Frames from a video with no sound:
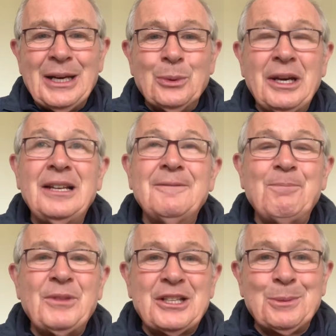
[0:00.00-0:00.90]
Well,
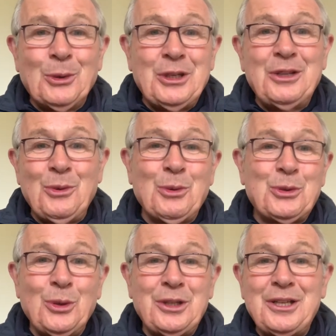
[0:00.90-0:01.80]
that's about it. We were
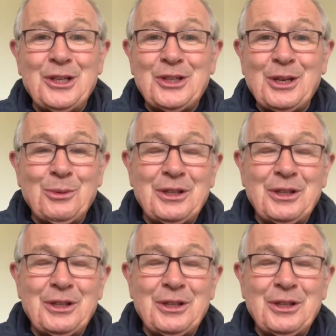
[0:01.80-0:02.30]
told that yesterday was